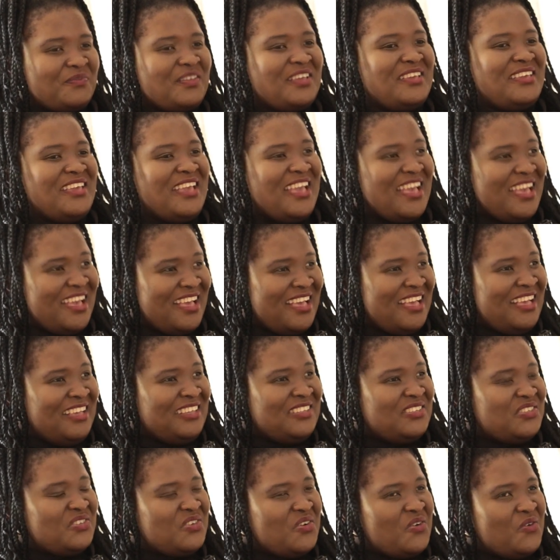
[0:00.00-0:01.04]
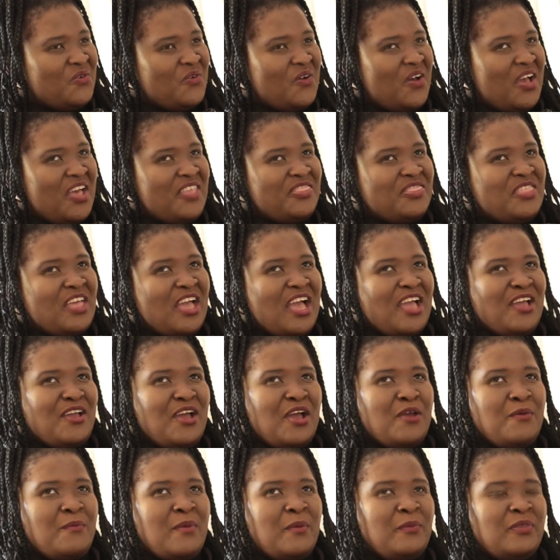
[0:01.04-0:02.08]
Yeah. So
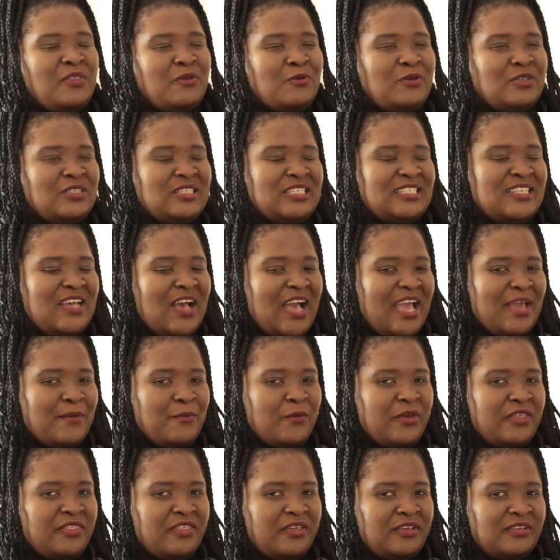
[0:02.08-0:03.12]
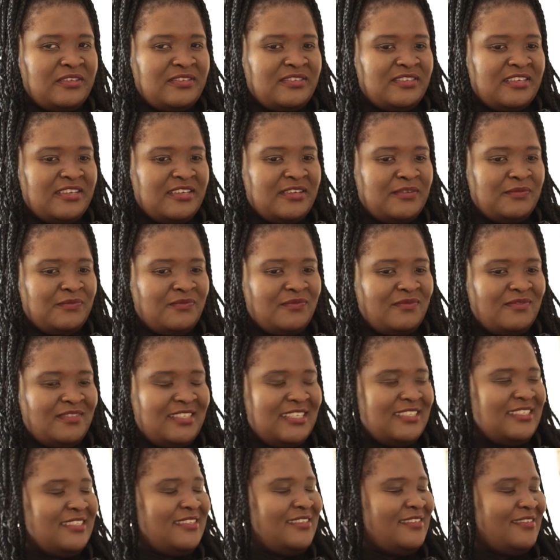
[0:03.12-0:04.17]
I remember there was a time where there's
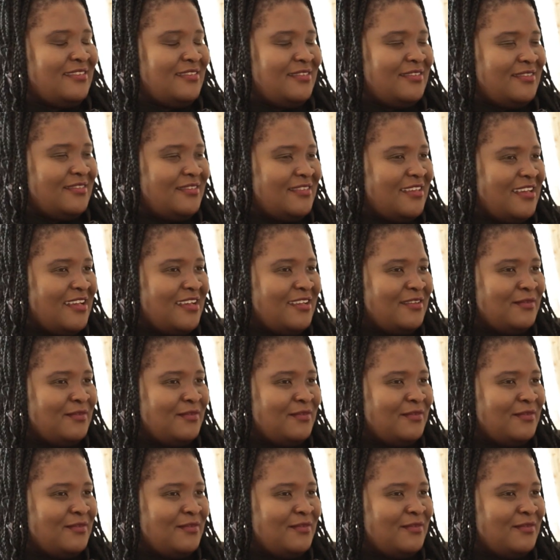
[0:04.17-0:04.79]
this